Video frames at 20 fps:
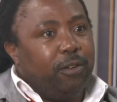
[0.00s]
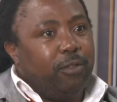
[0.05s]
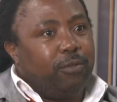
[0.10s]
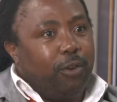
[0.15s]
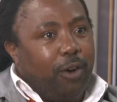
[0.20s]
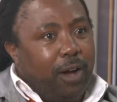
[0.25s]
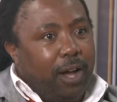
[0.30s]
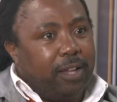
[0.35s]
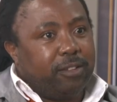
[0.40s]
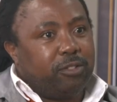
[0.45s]

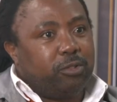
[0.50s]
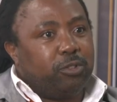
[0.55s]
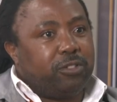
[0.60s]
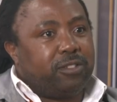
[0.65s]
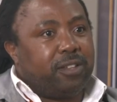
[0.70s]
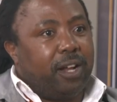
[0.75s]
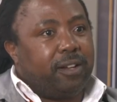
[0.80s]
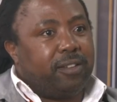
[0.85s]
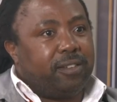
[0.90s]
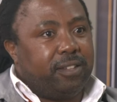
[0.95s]
for us to
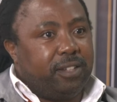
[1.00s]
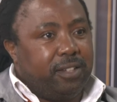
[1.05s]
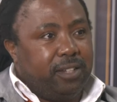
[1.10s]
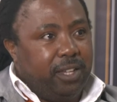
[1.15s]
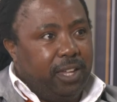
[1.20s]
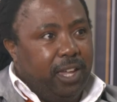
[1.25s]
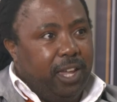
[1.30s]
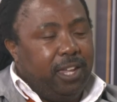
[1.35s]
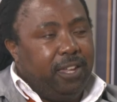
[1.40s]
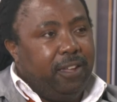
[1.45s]
start
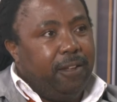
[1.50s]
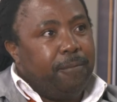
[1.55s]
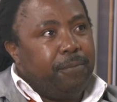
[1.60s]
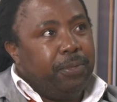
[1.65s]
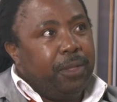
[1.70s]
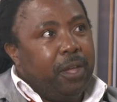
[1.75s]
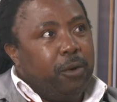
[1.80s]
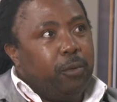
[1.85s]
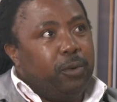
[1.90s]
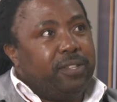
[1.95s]
CDA.
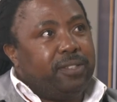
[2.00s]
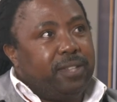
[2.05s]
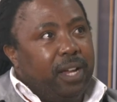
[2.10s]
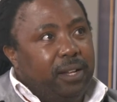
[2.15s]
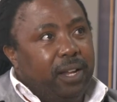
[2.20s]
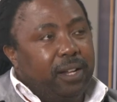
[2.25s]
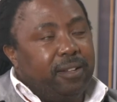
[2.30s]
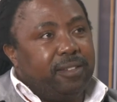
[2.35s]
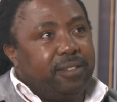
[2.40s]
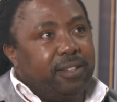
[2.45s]
We
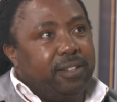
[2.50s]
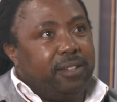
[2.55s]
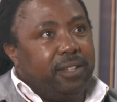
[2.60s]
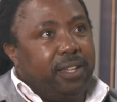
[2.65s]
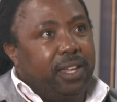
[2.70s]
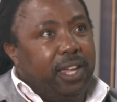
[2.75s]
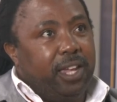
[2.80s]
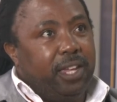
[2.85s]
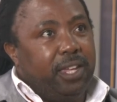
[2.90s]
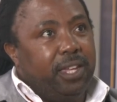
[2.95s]
started
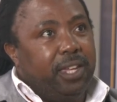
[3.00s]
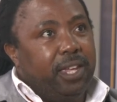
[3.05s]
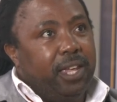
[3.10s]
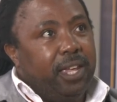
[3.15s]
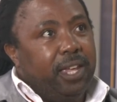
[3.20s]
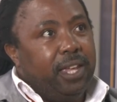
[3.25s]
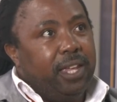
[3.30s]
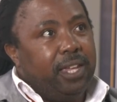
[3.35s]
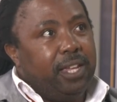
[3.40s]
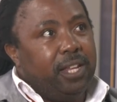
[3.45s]
CDA
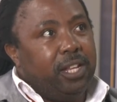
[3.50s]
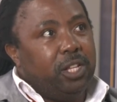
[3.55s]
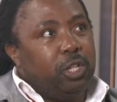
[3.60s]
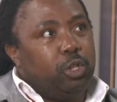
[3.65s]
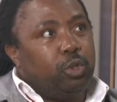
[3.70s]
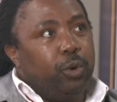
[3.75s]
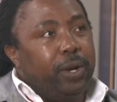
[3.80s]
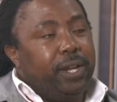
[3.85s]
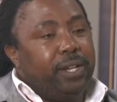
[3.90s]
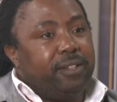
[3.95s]

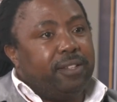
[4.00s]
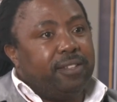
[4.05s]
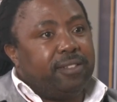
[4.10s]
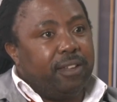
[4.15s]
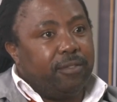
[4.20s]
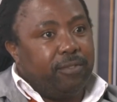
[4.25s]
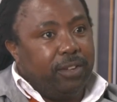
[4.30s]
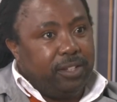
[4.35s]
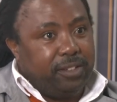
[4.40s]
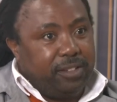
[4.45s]
in
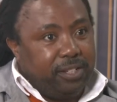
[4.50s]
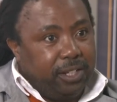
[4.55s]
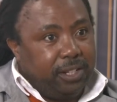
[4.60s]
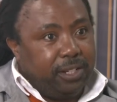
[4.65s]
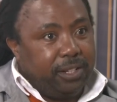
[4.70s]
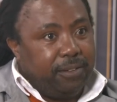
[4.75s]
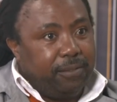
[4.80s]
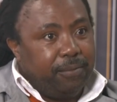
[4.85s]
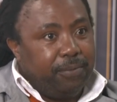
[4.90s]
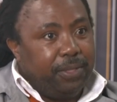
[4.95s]

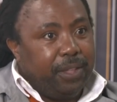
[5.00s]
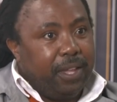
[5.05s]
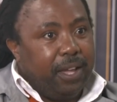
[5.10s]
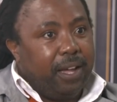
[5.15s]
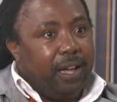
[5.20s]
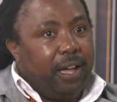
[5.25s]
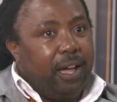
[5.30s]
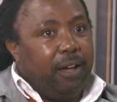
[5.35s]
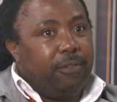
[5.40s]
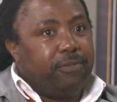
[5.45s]
2017
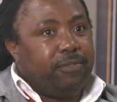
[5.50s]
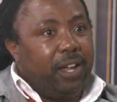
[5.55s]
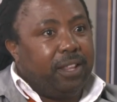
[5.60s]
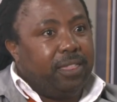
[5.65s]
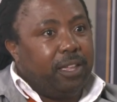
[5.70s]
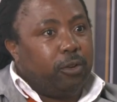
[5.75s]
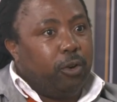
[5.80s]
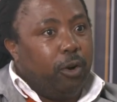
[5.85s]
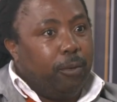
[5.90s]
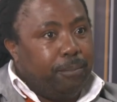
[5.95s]
after
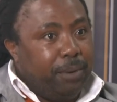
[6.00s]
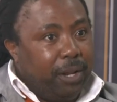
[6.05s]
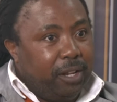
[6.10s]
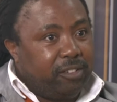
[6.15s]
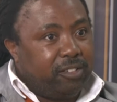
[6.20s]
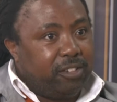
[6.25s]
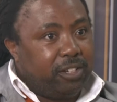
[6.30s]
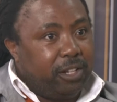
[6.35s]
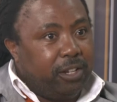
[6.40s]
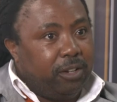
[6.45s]
the
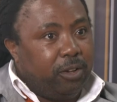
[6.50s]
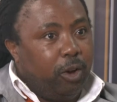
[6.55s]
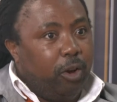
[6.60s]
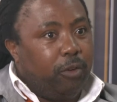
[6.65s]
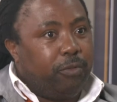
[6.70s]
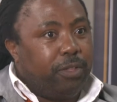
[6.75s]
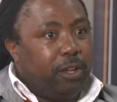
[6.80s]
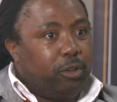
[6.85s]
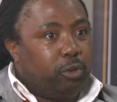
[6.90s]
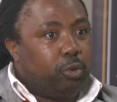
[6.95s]
completion
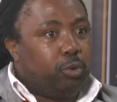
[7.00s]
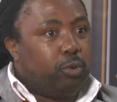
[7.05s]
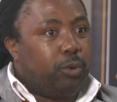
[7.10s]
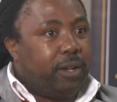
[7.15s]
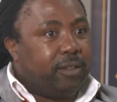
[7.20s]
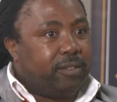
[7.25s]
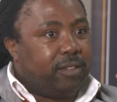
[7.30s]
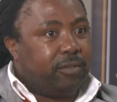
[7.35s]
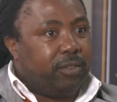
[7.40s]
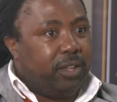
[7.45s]
of the
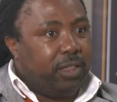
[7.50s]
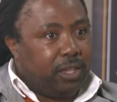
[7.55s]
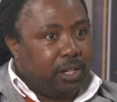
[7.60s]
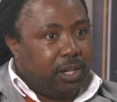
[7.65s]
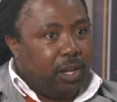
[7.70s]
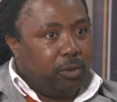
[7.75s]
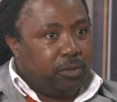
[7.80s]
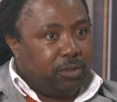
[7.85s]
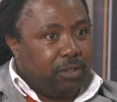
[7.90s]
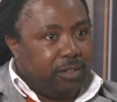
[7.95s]
2173
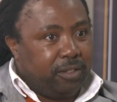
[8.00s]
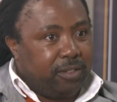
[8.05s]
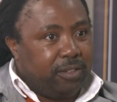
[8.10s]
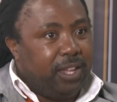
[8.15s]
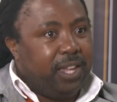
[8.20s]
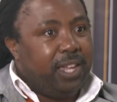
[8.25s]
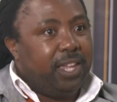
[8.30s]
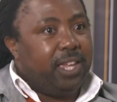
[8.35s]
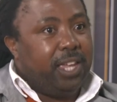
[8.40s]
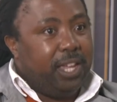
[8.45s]
houses
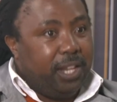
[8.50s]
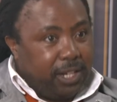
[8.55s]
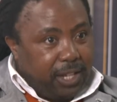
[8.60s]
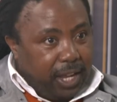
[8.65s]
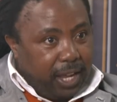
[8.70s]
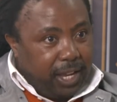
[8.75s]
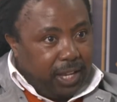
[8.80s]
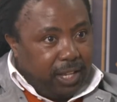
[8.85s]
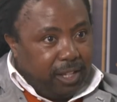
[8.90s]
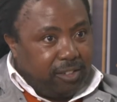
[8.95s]
in
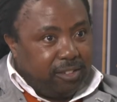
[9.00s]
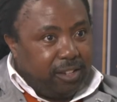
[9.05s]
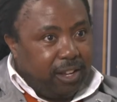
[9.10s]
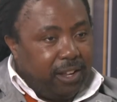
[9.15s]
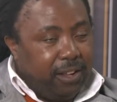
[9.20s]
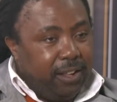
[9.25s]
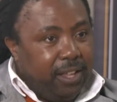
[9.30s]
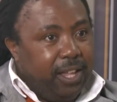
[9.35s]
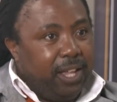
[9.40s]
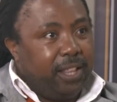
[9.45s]
Khayelitsha.
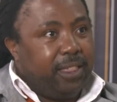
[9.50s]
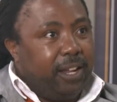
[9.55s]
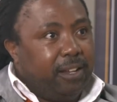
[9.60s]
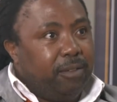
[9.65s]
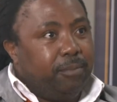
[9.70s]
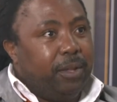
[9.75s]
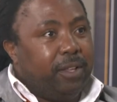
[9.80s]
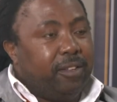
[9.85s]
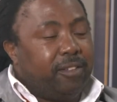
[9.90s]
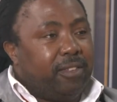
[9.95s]

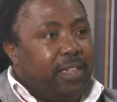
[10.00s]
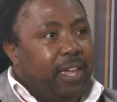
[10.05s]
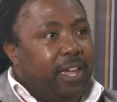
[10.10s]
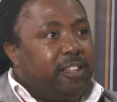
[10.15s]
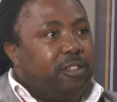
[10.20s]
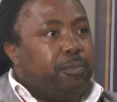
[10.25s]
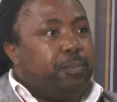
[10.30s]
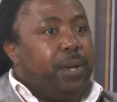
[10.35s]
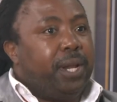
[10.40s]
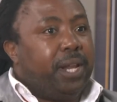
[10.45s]
That means the
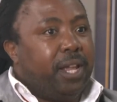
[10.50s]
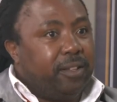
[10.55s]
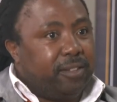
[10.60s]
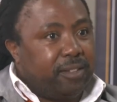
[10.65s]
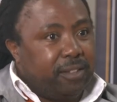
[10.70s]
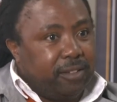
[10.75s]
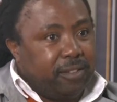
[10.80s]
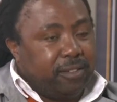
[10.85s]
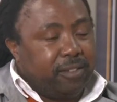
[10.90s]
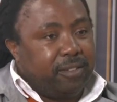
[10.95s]

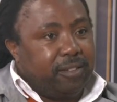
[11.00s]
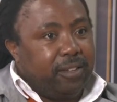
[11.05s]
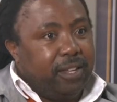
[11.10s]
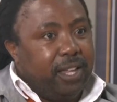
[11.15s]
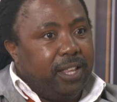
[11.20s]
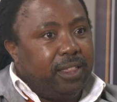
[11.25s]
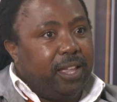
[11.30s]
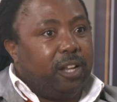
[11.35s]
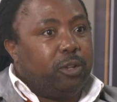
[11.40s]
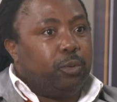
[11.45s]
experiences
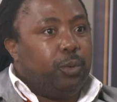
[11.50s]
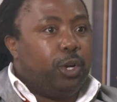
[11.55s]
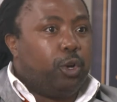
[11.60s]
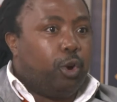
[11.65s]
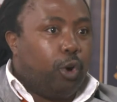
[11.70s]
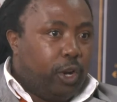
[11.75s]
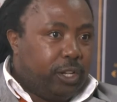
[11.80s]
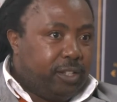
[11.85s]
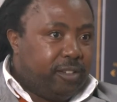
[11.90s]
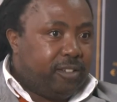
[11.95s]
that we
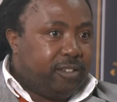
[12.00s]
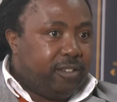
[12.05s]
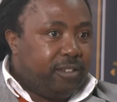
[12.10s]
got